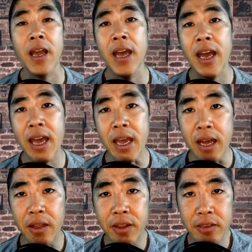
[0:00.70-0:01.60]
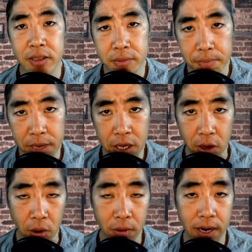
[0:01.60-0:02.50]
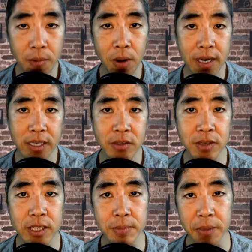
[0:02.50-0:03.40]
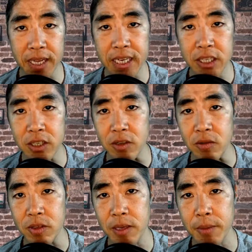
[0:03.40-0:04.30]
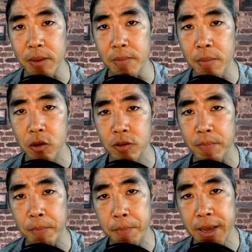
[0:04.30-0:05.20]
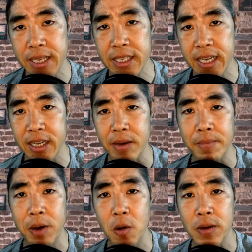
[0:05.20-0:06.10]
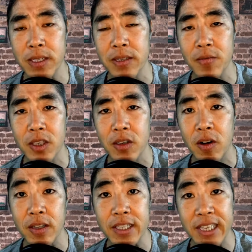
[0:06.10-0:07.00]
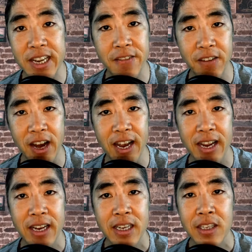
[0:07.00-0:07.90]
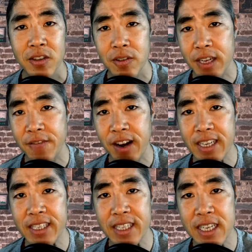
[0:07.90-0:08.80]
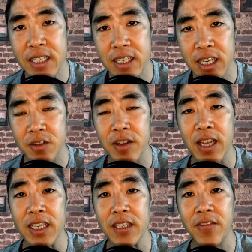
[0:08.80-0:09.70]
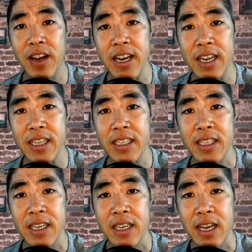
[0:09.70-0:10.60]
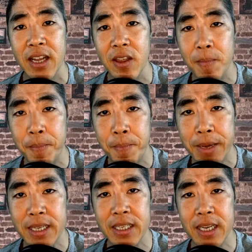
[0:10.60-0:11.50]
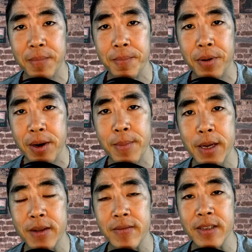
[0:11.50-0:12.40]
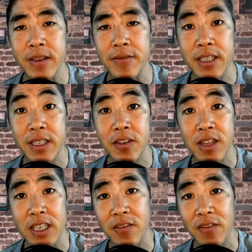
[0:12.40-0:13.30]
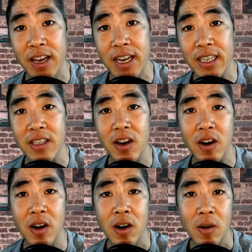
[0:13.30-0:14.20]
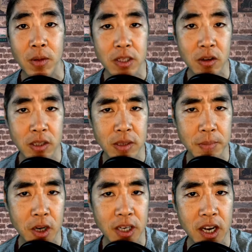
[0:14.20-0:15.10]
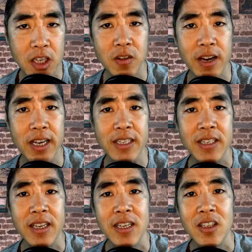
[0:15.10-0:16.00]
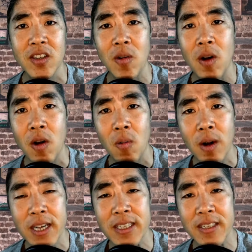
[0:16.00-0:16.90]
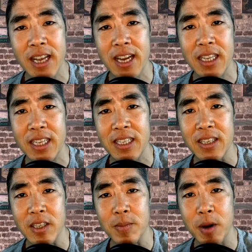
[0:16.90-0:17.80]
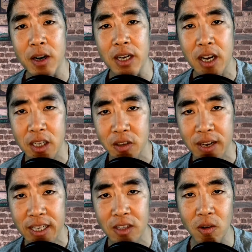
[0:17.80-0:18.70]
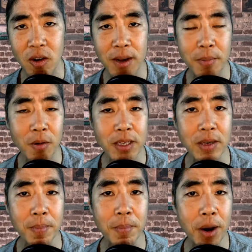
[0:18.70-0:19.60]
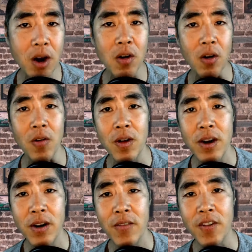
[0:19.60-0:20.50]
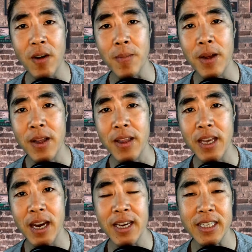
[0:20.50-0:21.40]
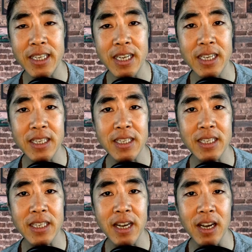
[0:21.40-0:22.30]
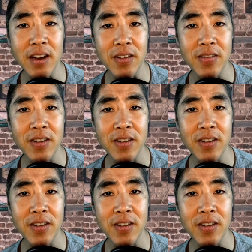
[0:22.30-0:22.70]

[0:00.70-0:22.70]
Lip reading: Hey, this is Miko, and I wanted to explain to you some of the most basic components of what's called DeFi. So, DeFi is decentralized finance, and the basic primitives of decentralized finance are what's called smart contracts. So, what exactly is a smart contract? So, I'm going to borrow from the ideas of